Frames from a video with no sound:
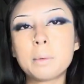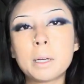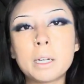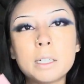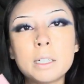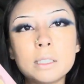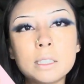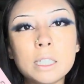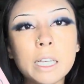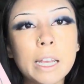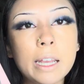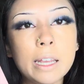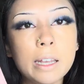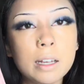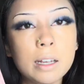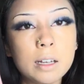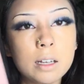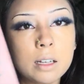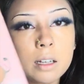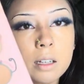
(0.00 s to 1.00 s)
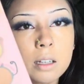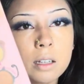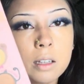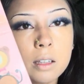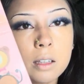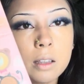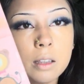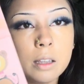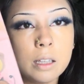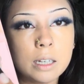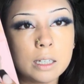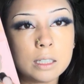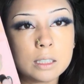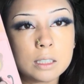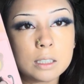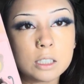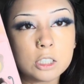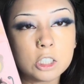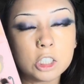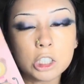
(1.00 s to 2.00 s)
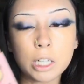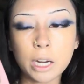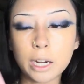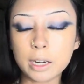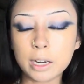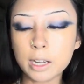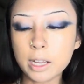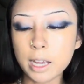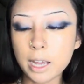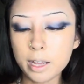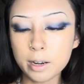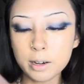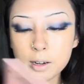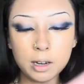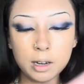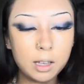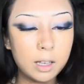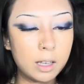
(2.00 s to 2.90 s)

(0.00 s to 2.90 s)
gonna take this shade again